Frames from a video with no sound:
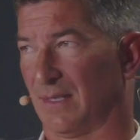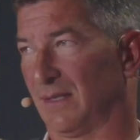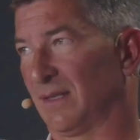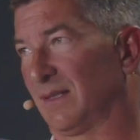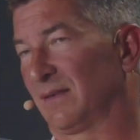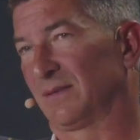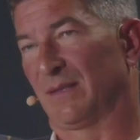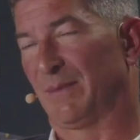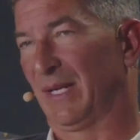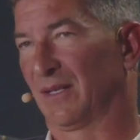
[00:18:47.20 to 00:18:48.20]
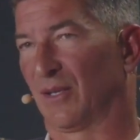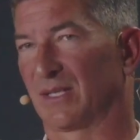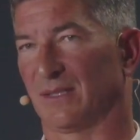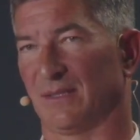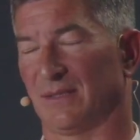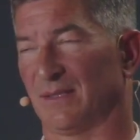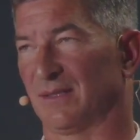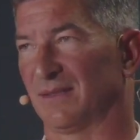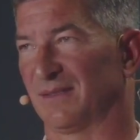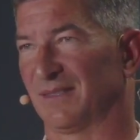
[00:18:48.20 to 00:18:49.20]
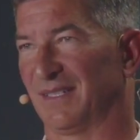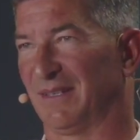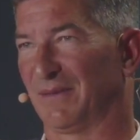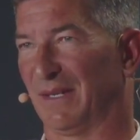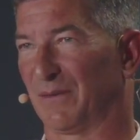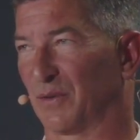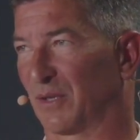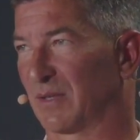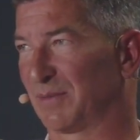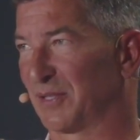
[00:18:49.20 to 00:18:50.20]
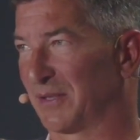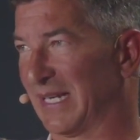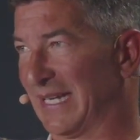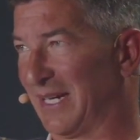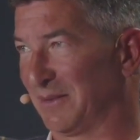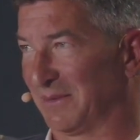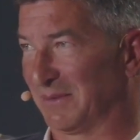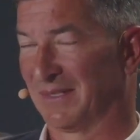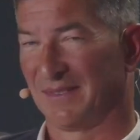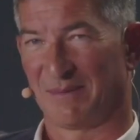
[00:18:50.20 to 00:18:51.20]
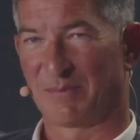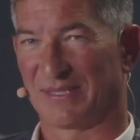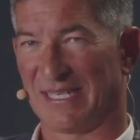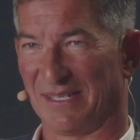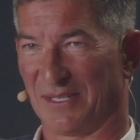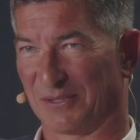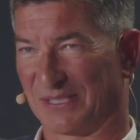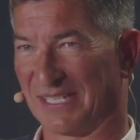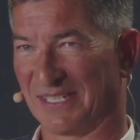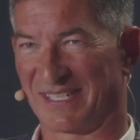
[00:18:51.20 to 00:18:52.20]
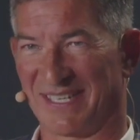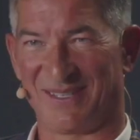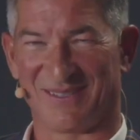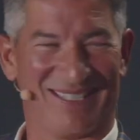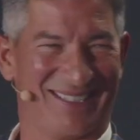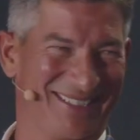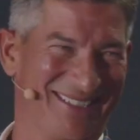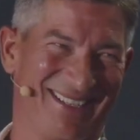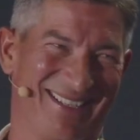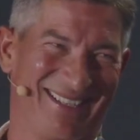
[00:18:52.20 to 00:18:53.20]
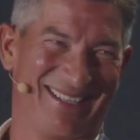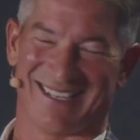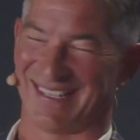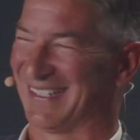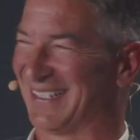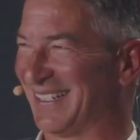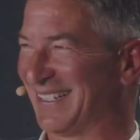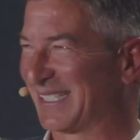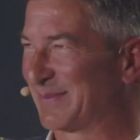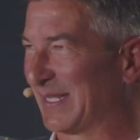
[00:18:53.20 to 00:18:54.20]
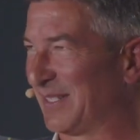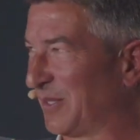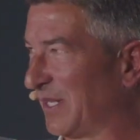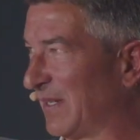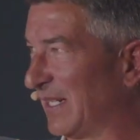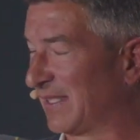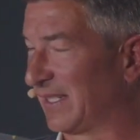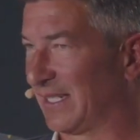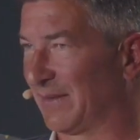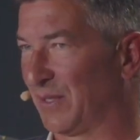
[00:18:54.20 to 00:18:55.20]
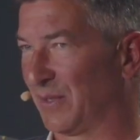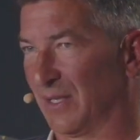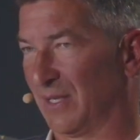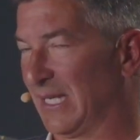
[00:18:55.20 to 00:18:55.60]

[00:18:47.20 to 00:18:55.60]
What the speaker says: I mean, look, if you're in crypto, get out, put that into your checking account, and that's about the only advice I can give you.